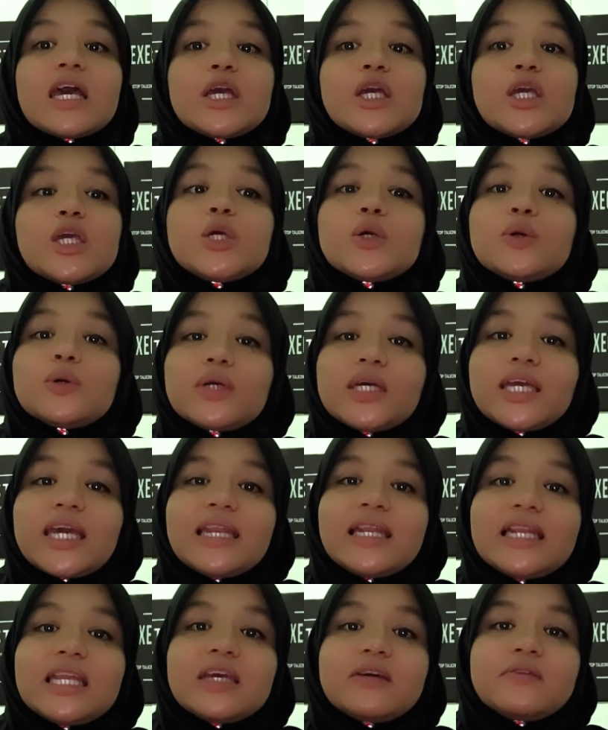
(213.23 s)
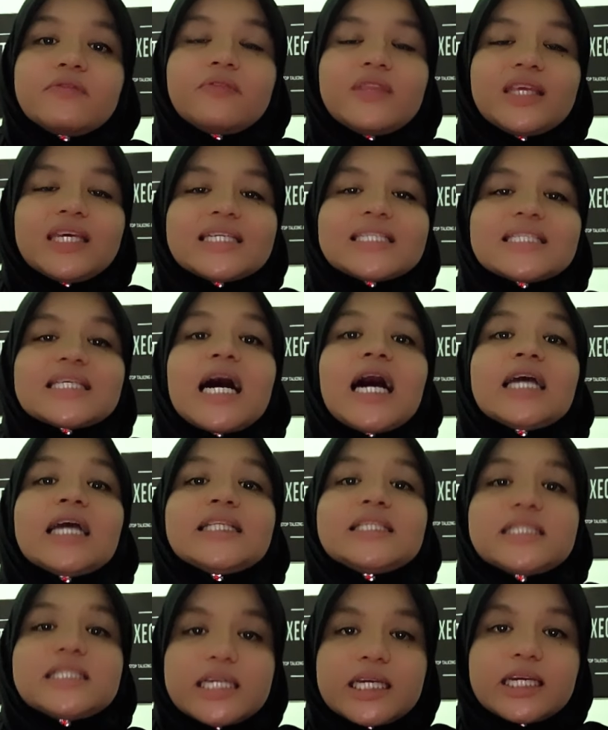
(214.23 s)
you can leave this
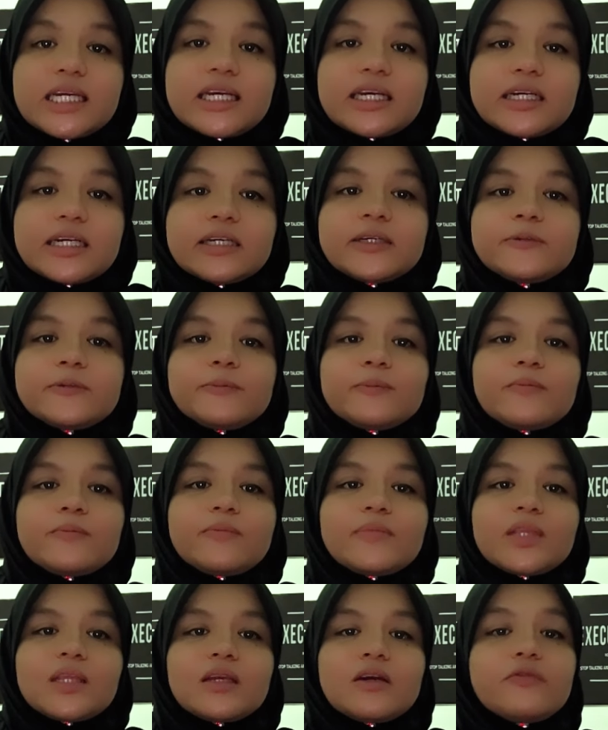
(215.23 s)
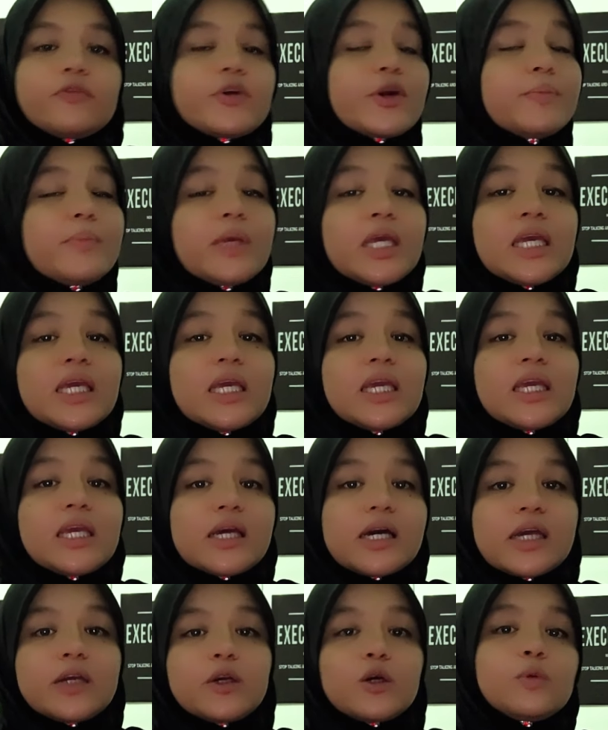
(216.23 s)
unticked. For me,
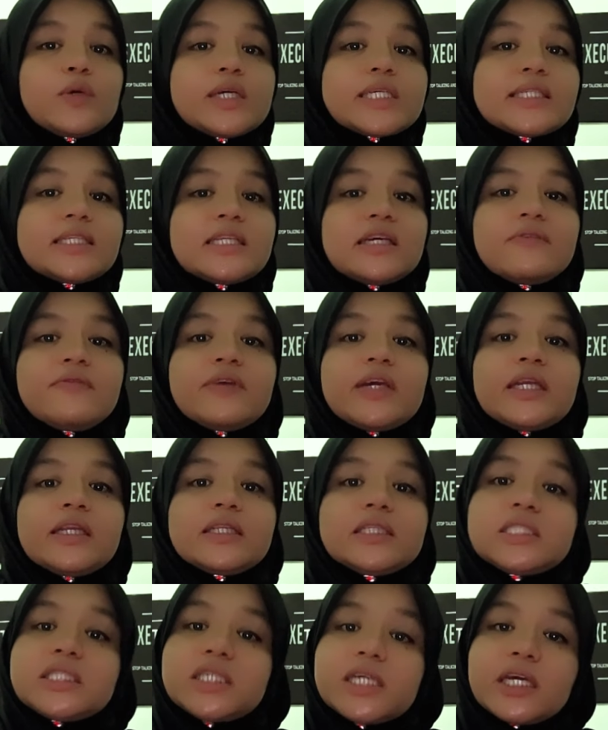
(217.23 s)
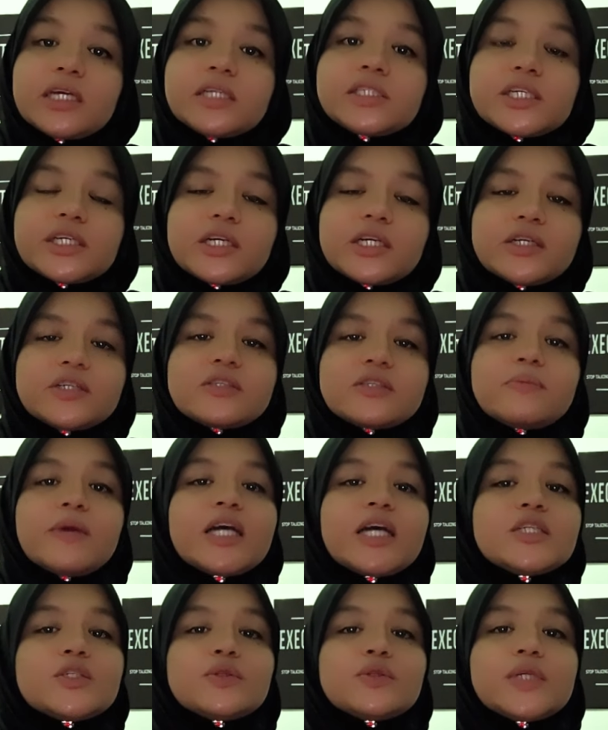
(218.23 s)
I always leave it ticked because
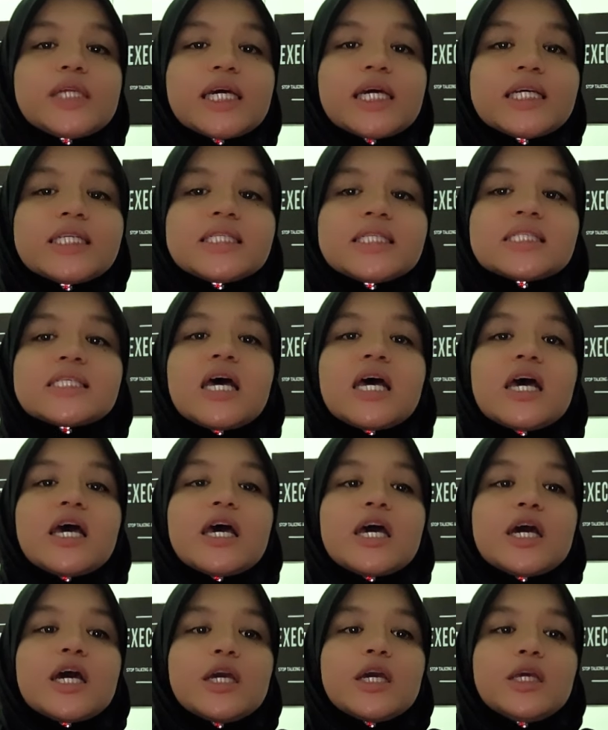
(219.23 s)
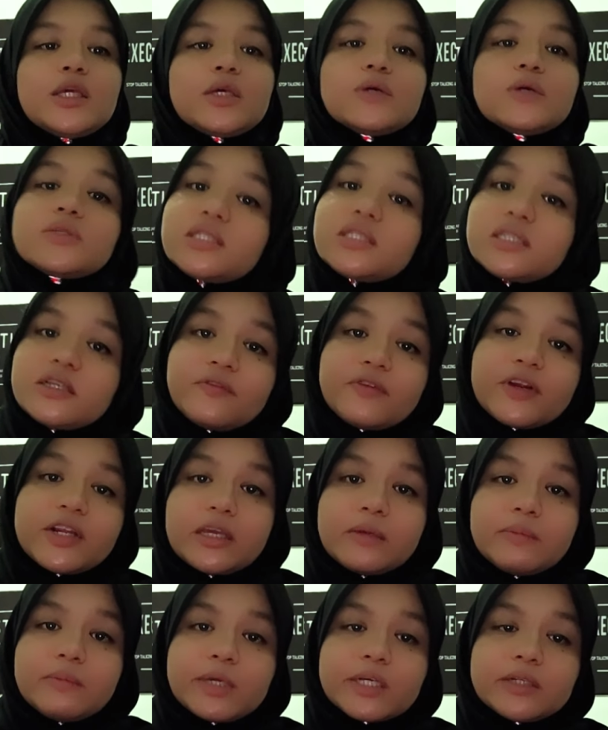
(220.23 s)
my students use different
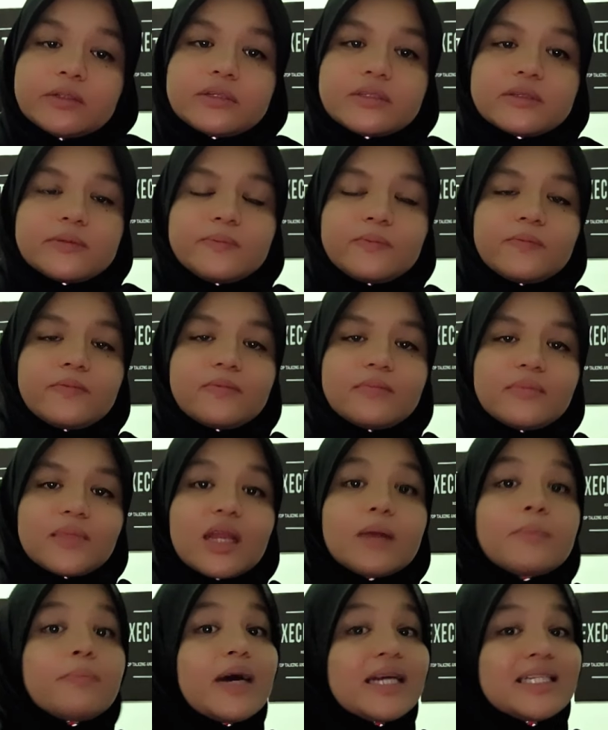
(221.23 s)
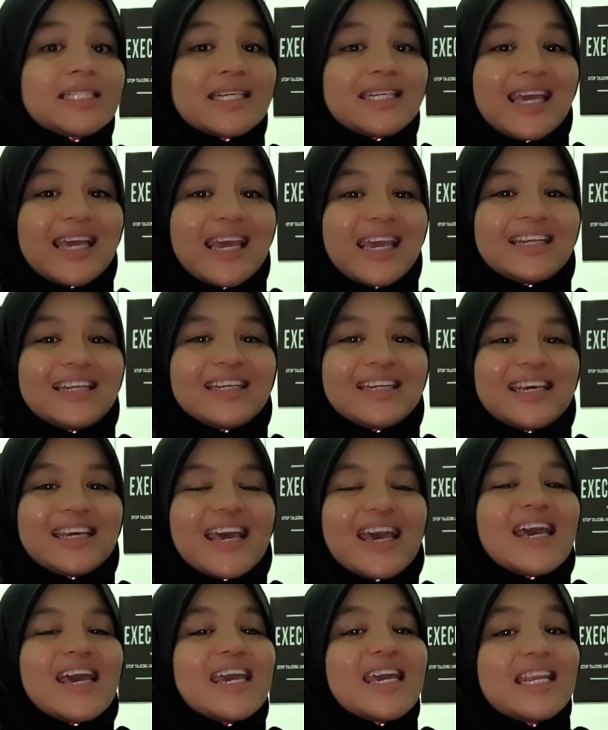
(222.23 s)
emails. But again,
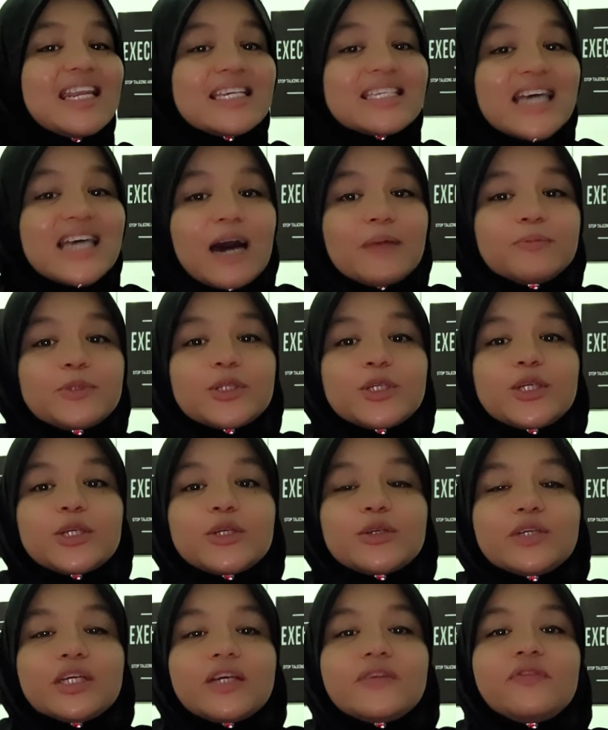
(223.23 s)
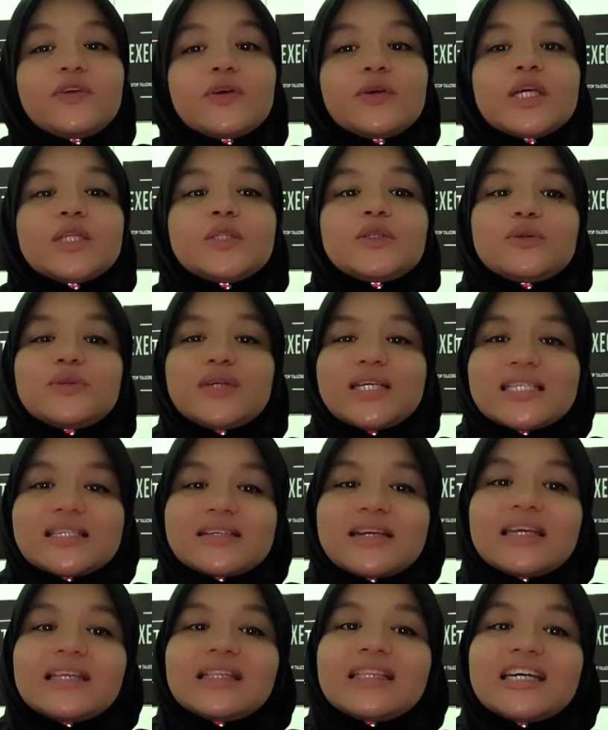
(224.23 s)
it is up to you if you need to
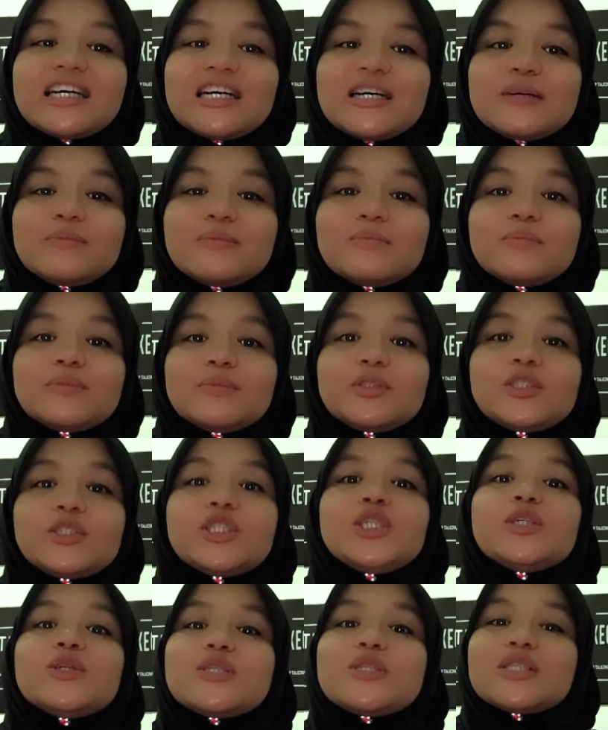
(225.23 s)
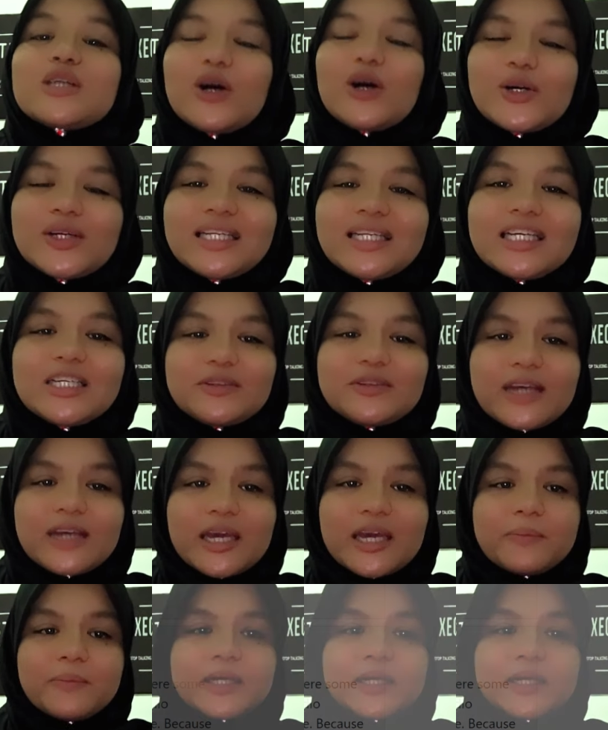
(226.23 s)
restrict them to use only UMail.